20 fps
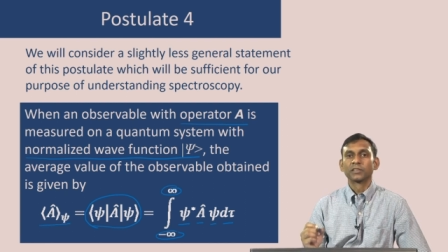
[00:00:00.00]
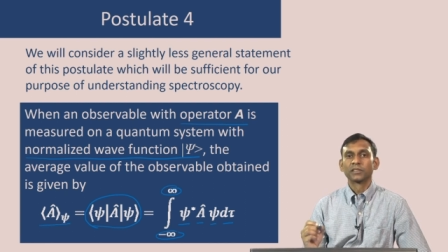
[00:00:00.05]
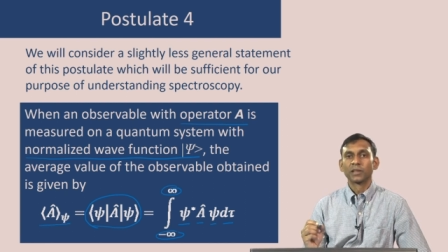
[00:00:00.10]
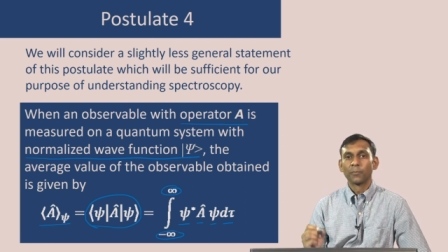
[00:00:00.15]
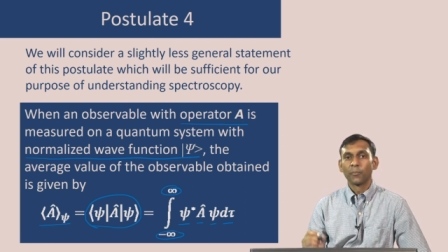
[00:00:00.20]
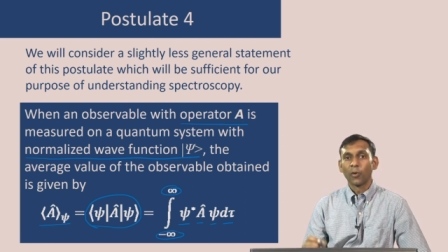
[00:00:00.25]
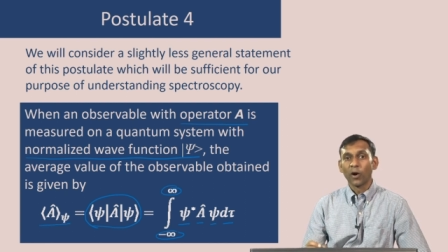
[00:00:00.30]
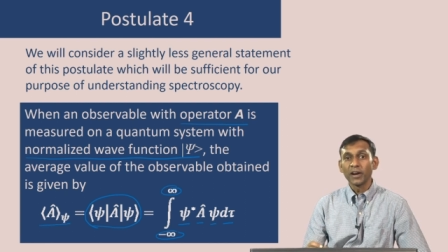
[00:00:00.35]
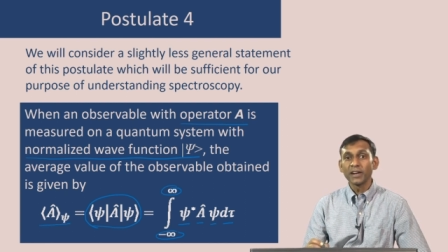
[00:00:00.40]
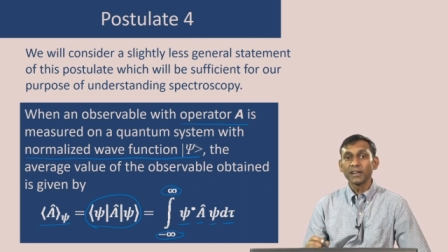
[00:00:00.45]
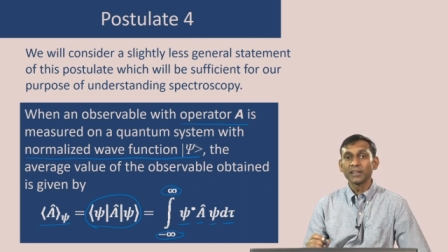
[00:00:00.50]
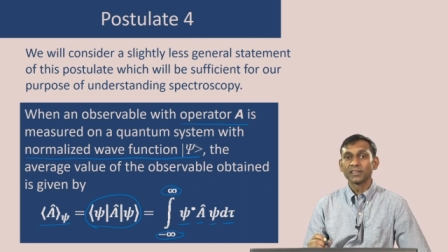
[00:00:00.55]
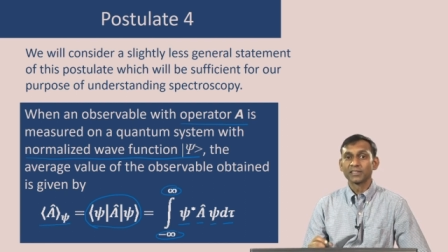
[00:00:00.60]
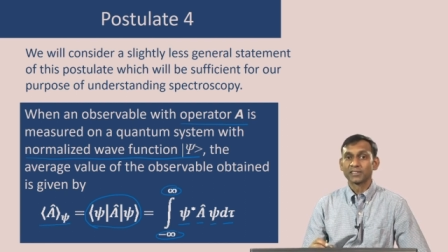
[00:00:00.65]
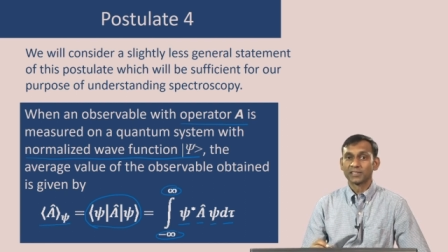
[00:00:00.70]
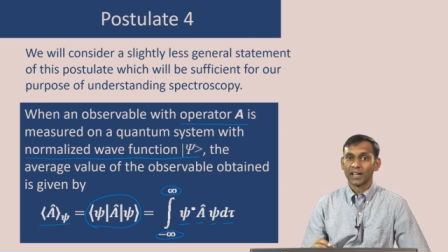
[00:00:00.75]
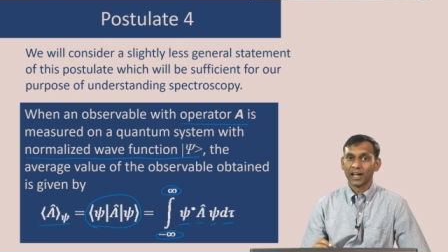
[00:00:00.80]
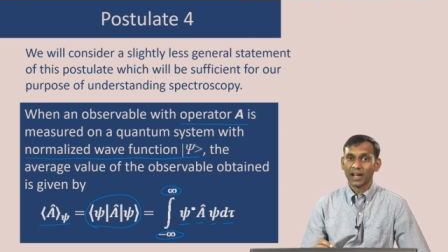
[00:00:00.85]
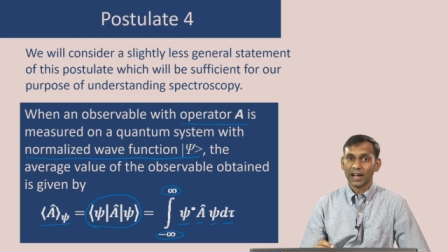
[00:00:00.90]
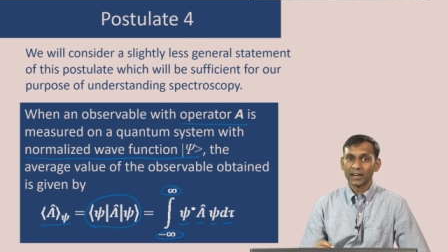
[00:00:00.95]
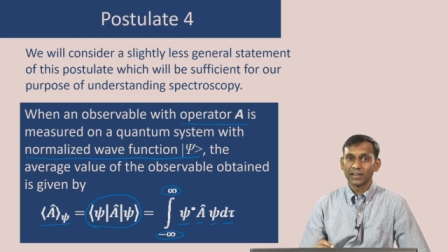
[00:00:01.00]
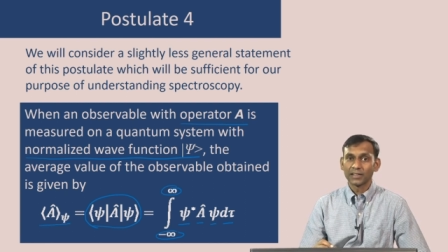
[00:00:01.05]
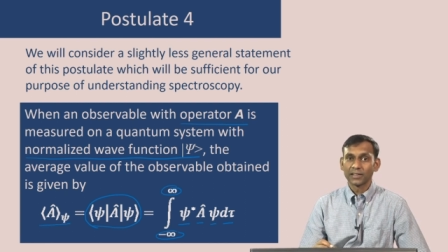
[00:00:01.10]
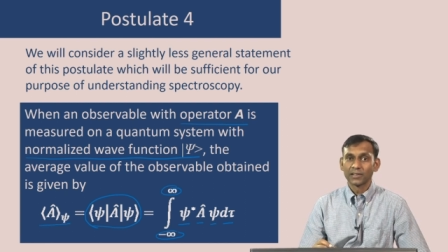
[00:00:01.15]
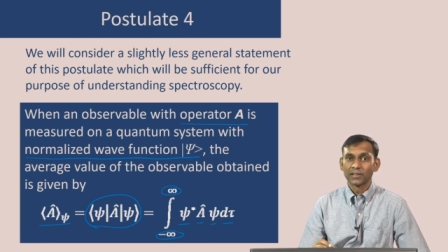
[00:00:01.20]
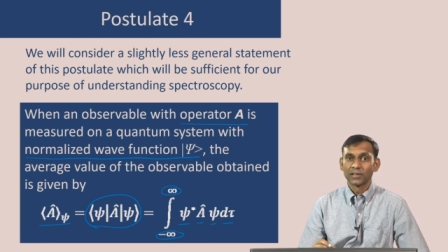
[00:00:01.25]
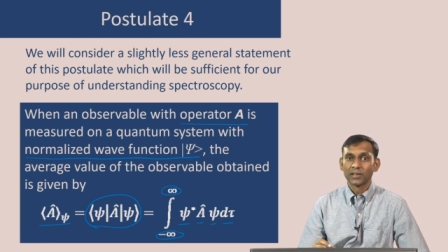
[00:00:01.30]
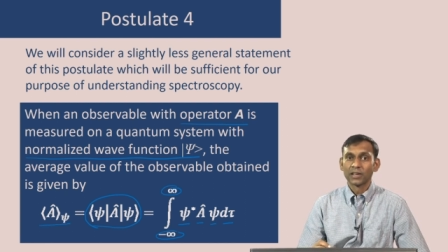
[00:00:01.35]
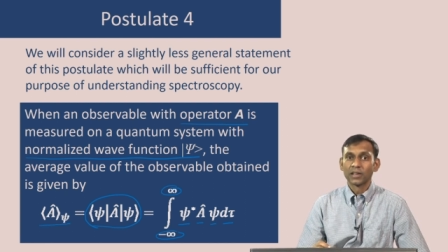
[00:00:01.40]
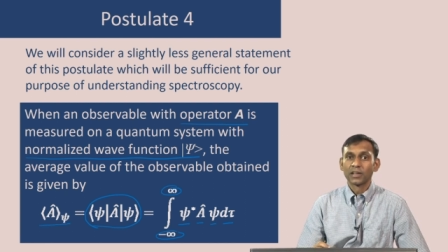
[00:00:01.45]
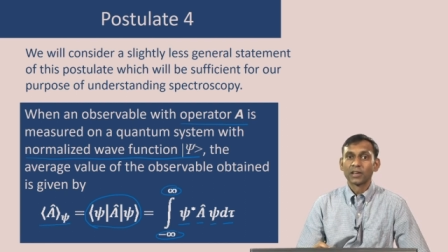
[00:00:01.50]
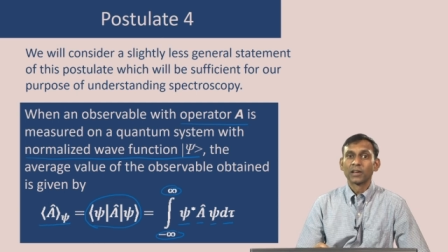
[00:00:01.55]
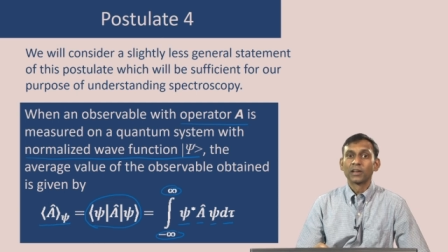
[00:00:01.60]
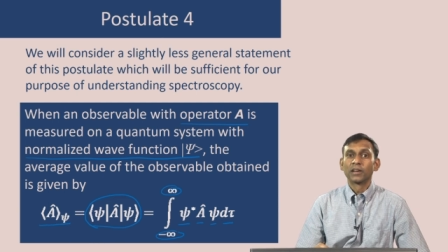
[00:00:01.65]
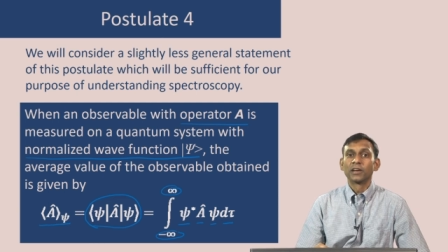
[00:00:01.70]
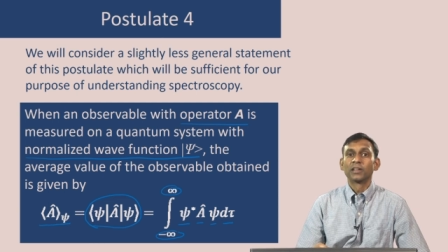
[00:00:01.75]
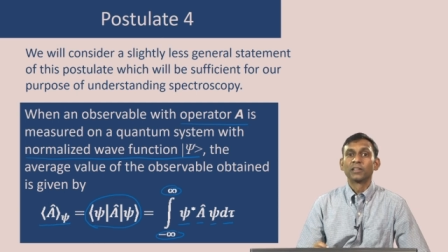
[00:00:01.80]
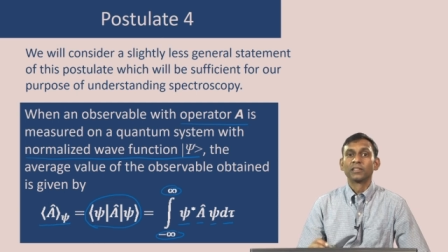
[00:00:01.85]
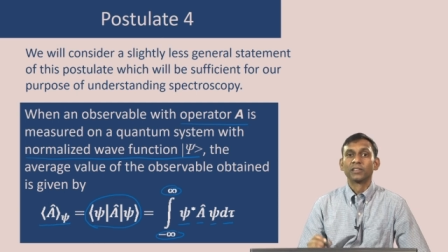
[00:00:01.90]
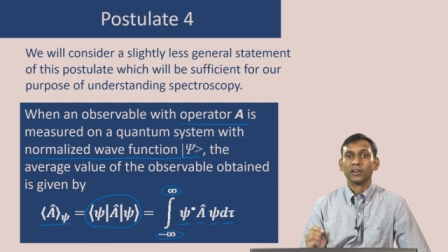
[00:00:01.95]
The point is that
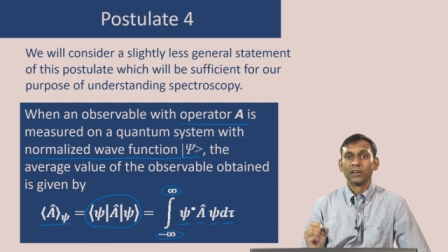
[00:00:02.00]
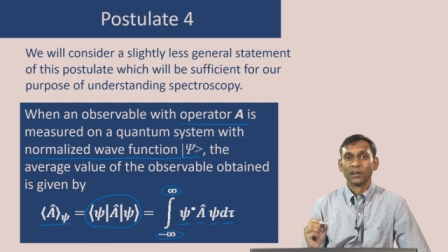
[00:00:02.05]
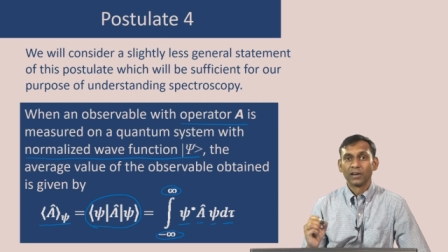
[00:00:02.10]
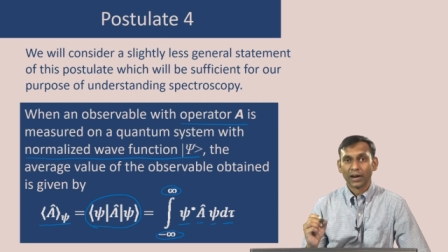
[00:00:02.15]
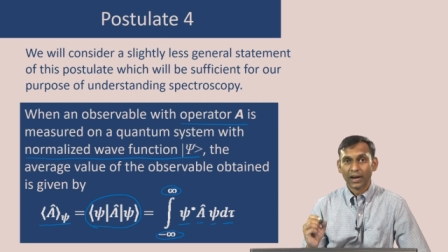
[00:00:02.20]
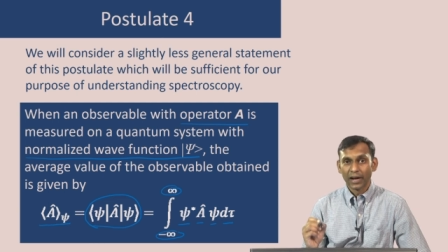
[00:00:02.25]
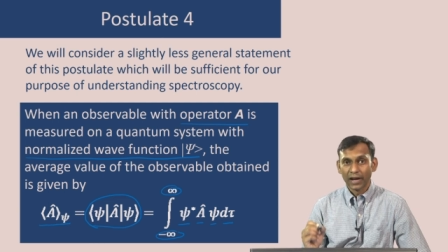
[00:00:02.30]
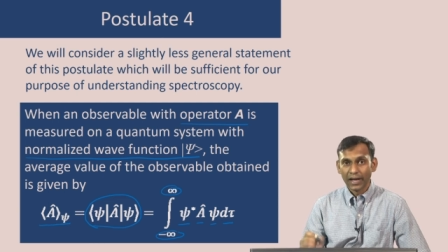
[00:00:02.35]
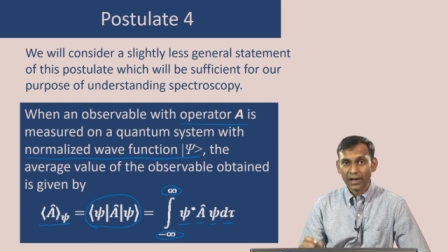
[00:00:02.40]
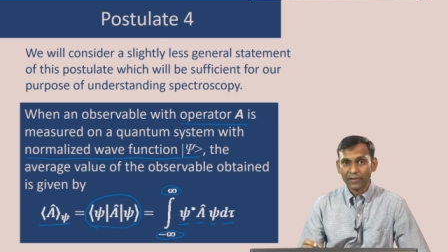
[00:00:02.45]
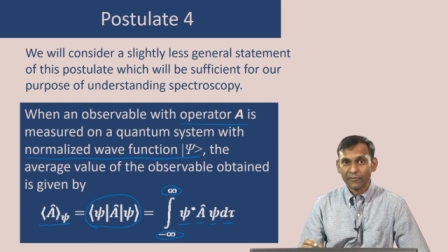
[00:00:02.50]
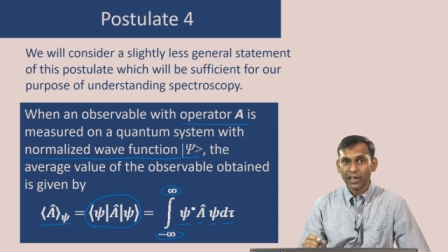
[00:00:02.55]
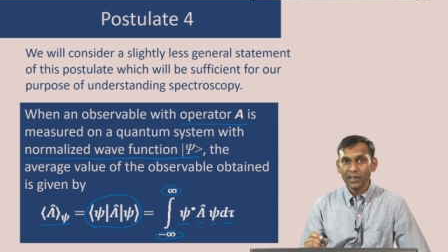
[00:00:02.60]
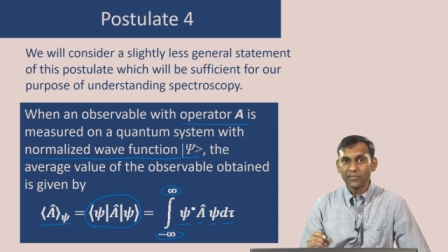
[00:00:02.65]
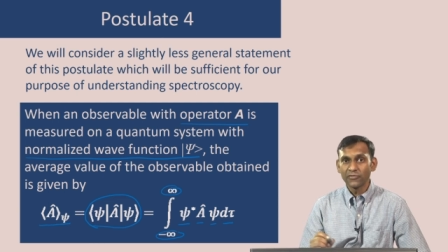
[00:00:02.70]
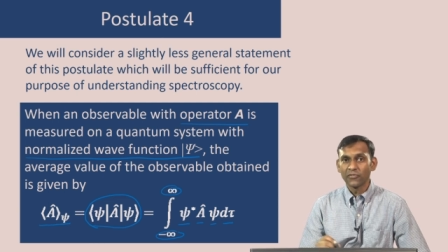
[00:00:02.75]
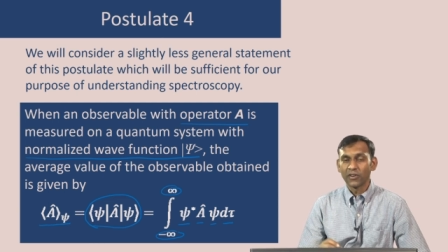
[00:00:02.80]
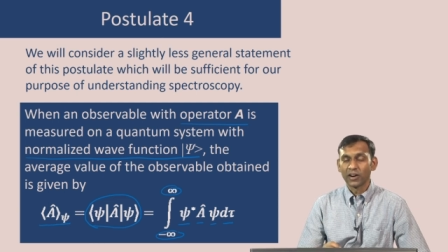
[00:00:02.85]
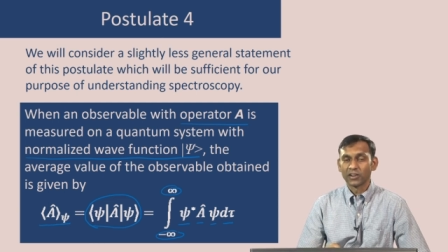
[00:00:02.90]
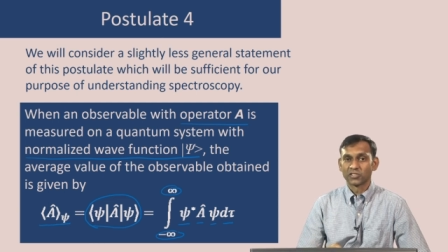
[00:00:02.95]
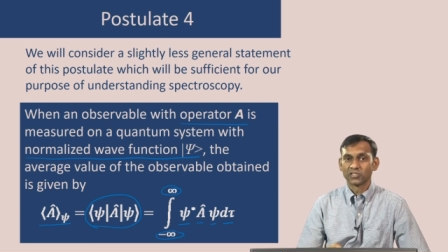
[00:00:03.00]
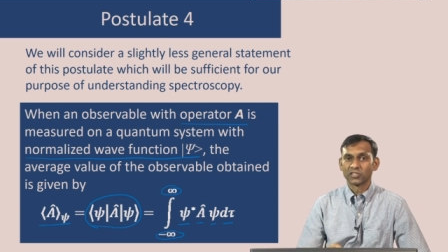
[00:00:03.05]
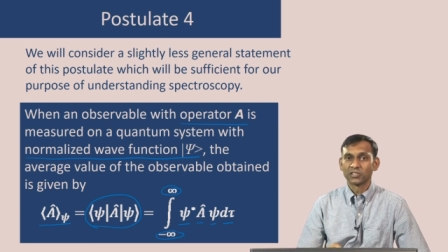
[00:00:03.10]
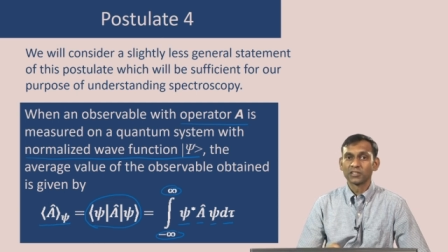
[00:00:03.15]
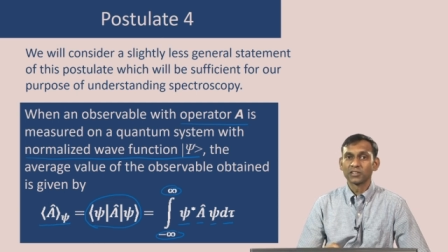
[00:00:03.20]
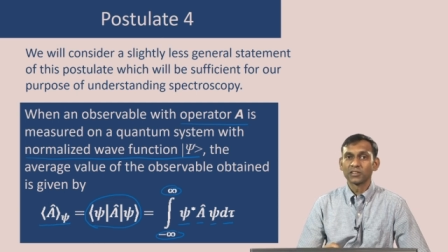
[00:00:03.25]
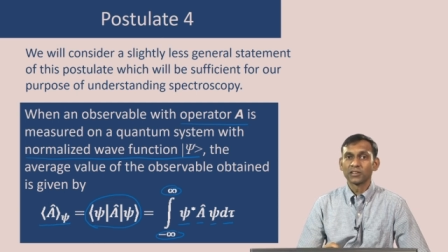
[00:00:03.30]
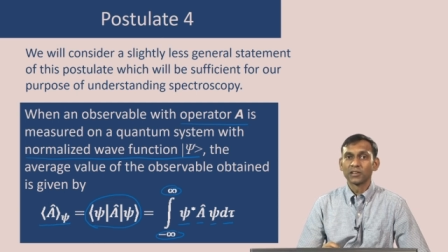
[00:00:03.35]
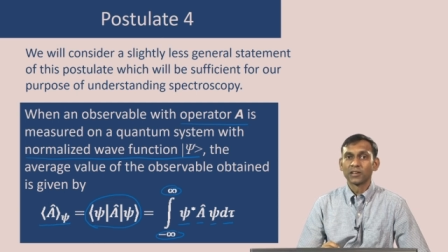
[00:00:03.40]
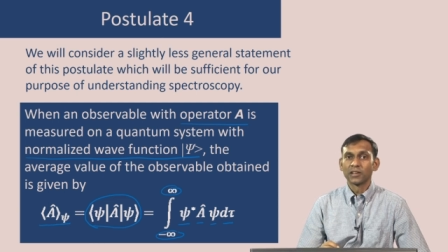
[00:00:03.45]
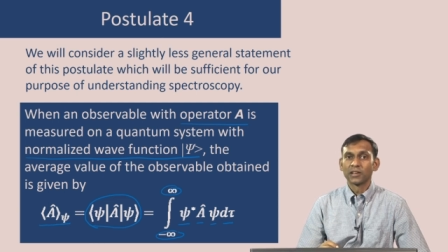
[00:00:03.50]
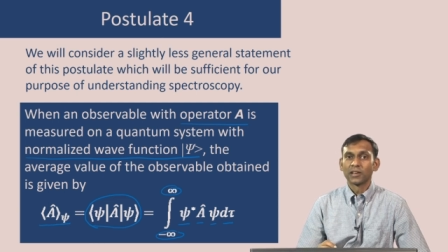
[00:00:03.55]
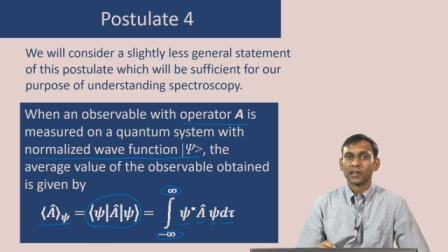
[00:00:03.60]
the wave function